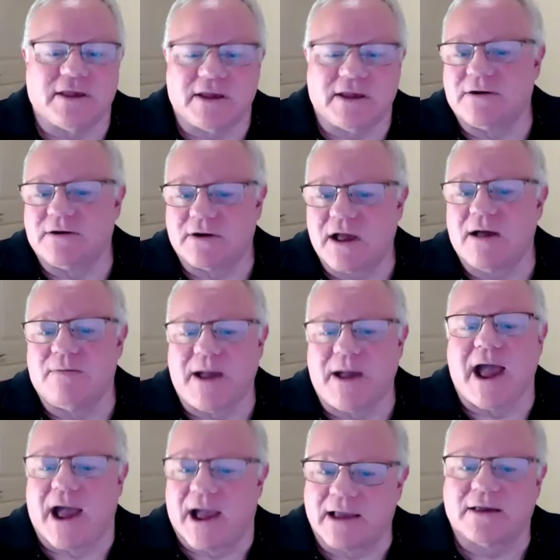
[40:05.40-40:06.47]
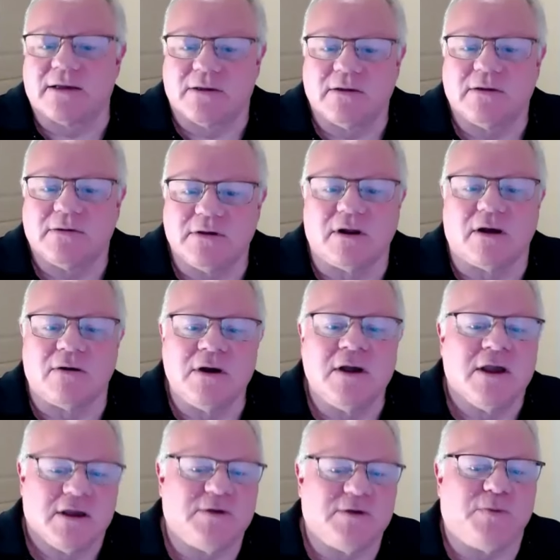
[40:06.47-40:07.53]
think it'll come back. You know,
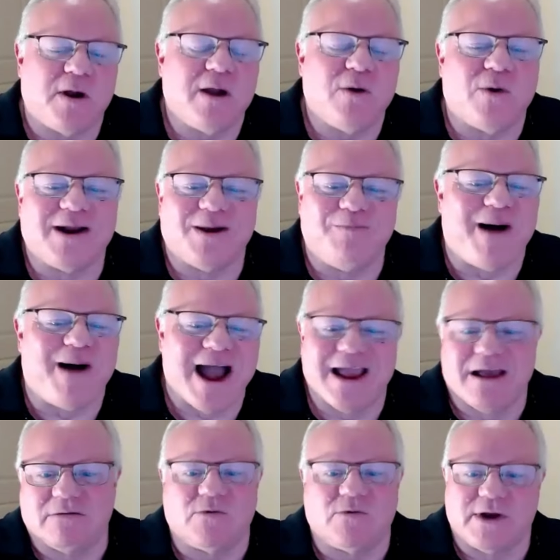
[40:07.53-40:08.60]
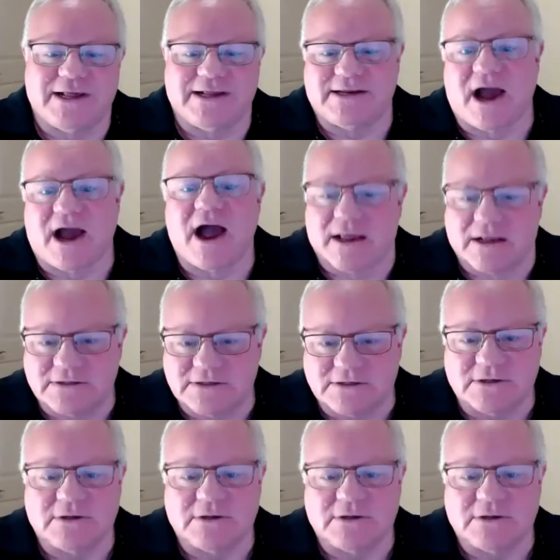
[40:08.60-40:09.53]
you'd probably want to buy it when he dies.